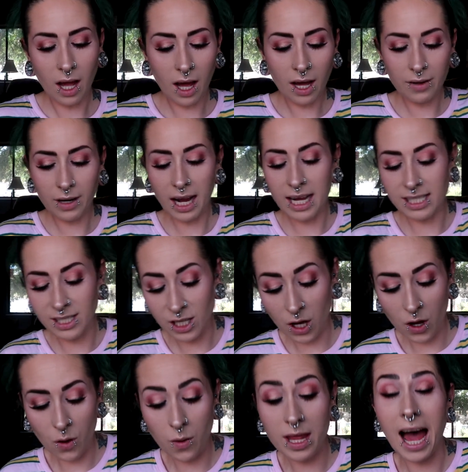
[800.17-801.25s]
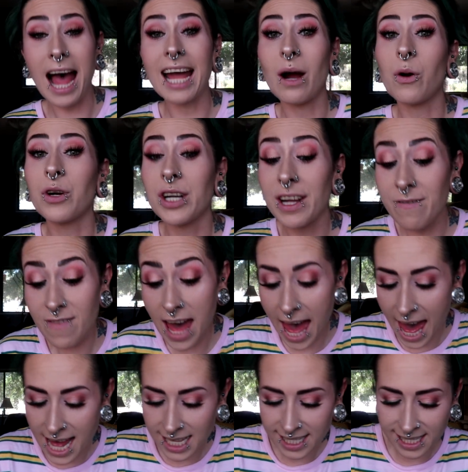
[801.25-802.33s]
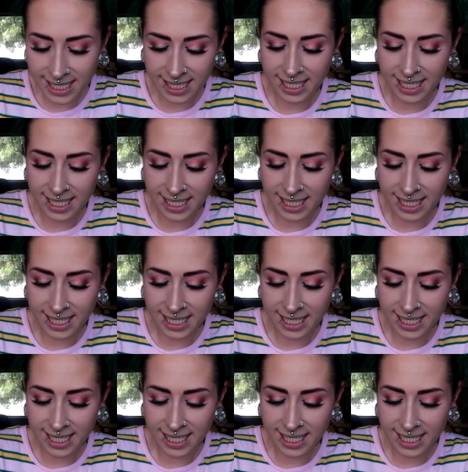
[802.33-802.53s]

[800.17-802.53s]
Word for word: All right, so I ordered a vest